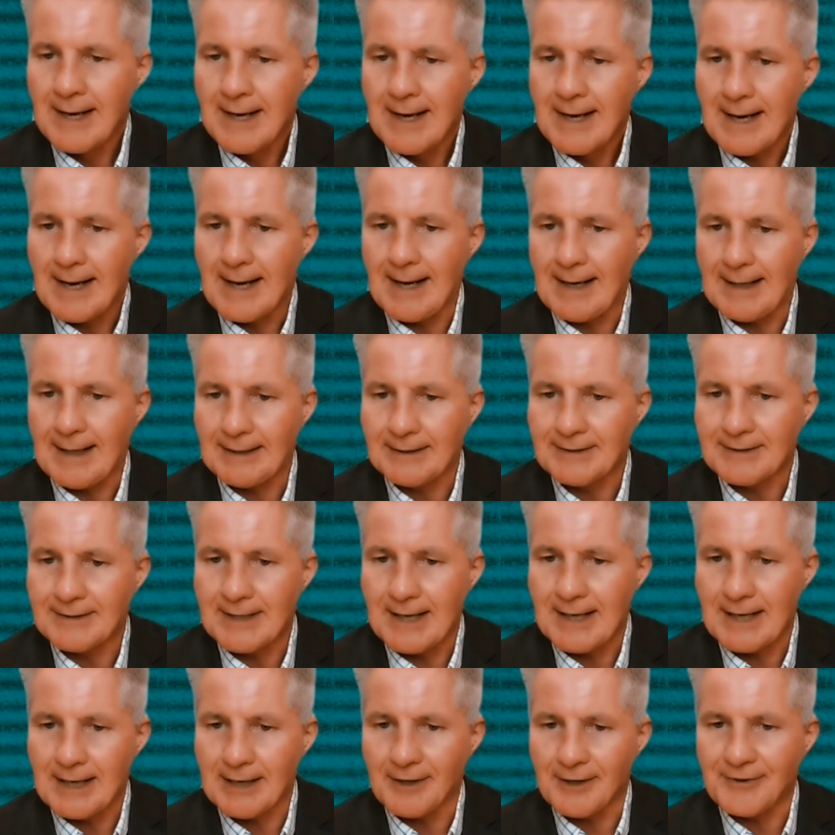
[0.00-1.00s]
And
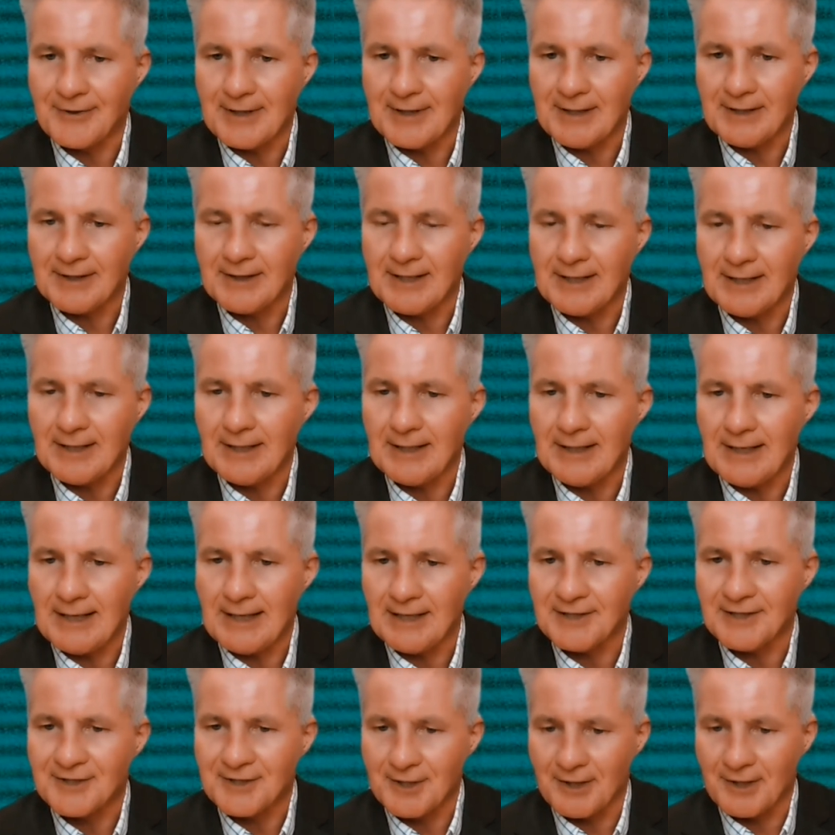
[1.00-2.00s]
I think the
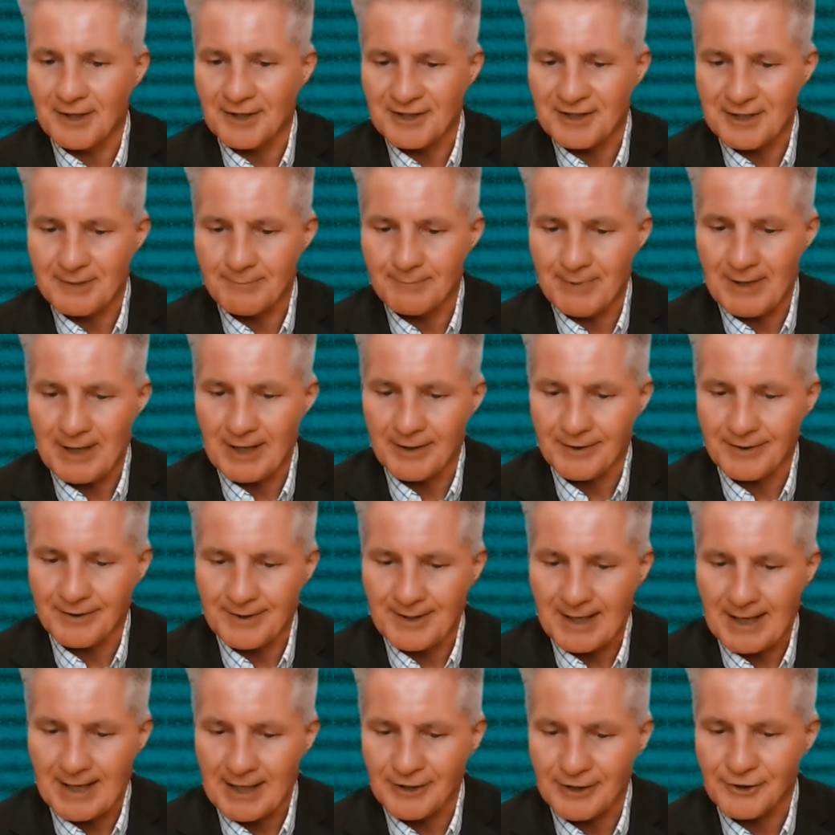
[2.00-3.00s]
insights of
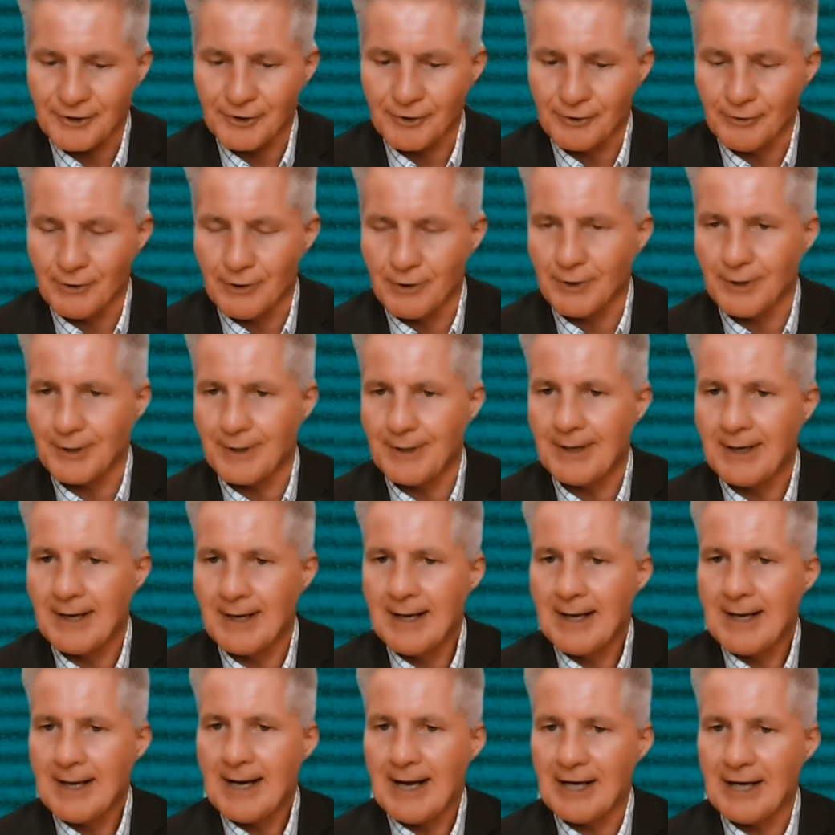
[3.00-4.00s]
both Sean
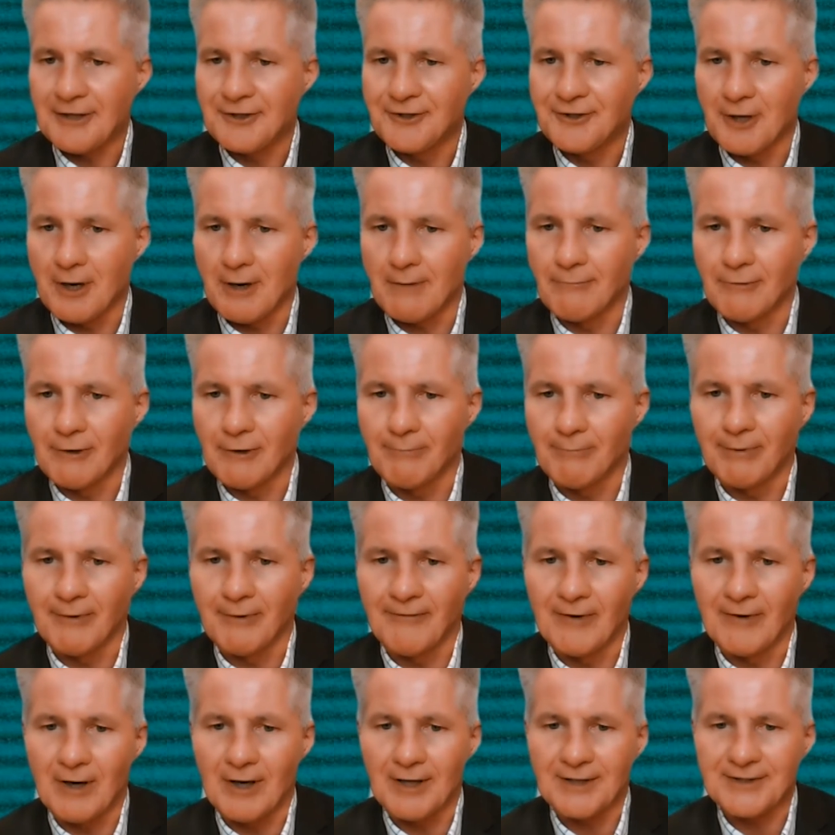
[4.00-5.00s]
and John will
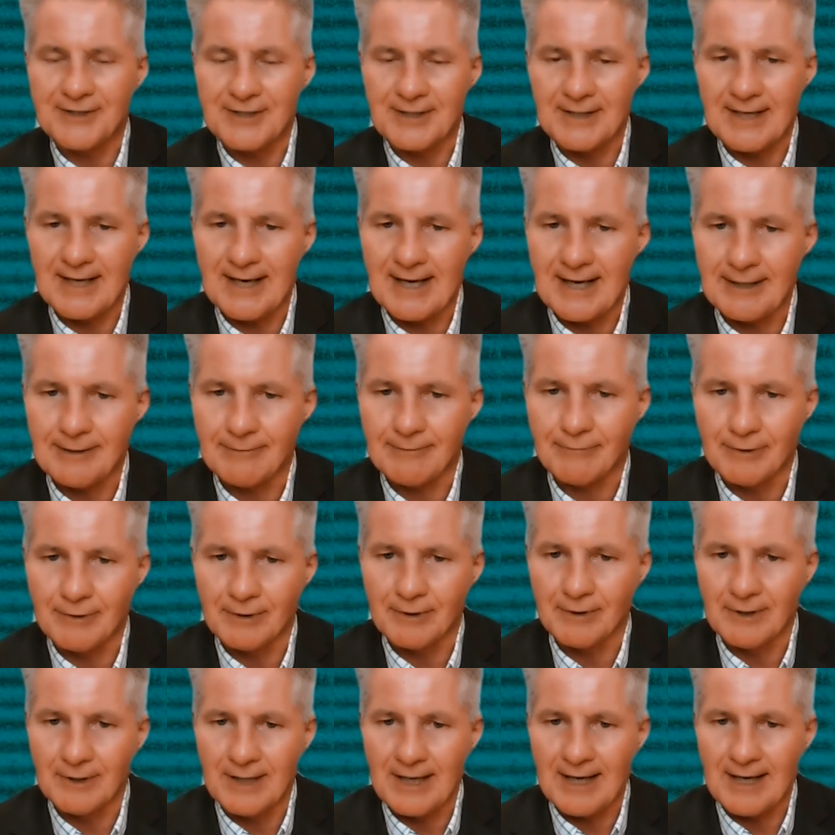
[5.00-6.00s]
provide today
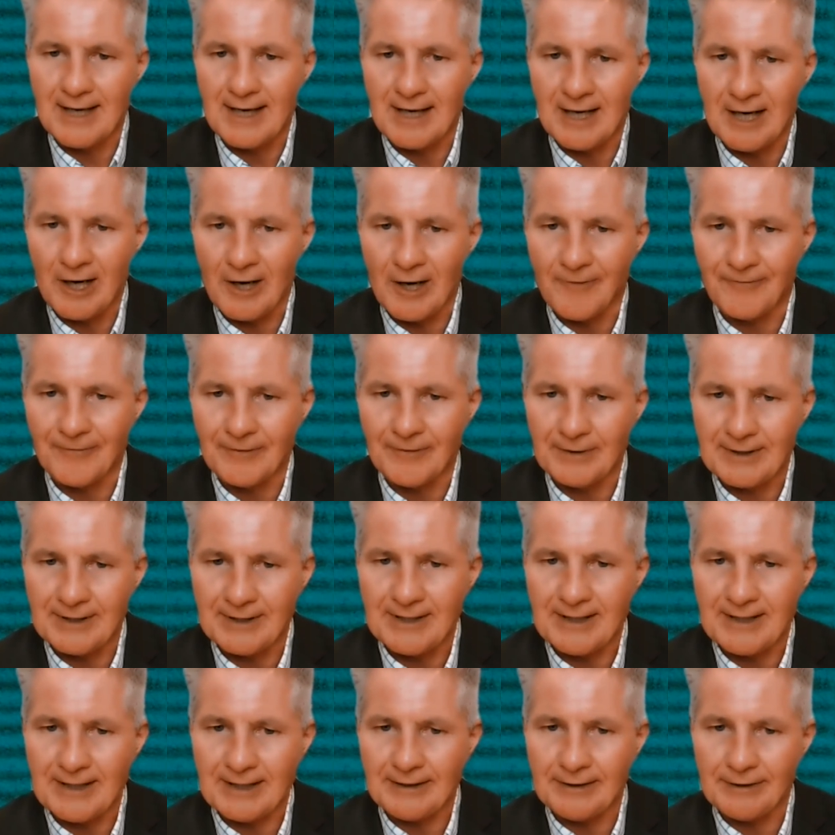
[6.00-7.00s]
will hopefully
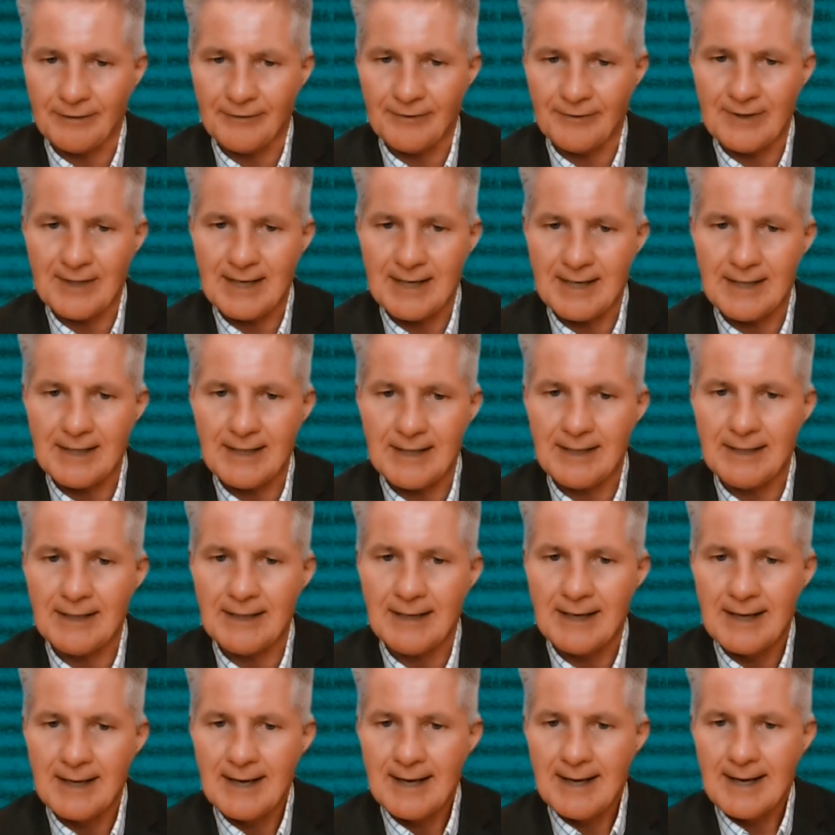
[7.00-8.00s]
get you
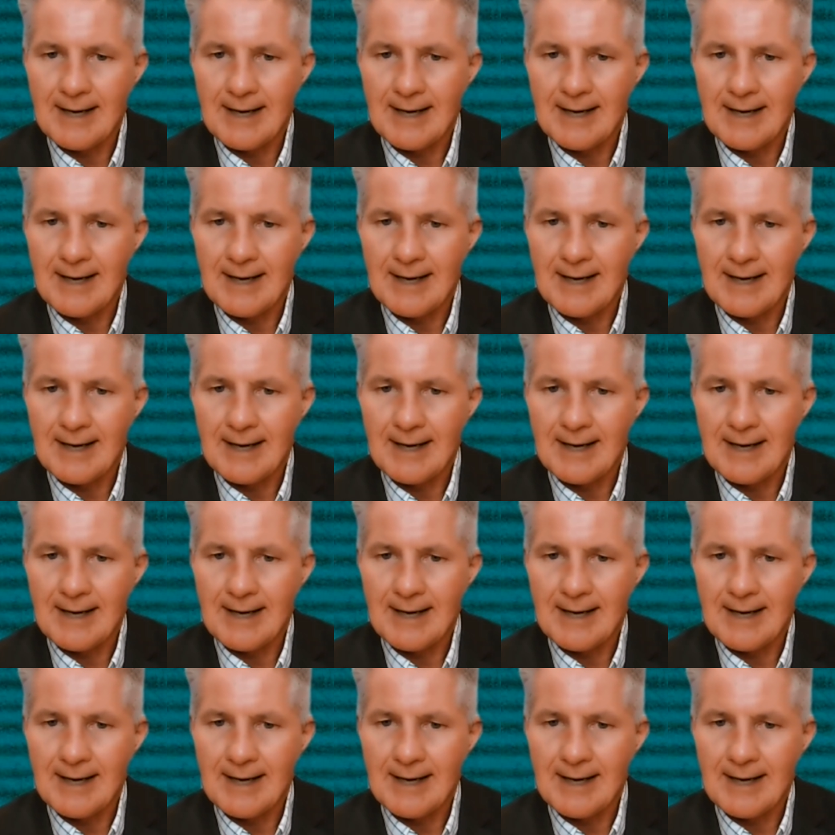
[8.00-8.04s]
thinking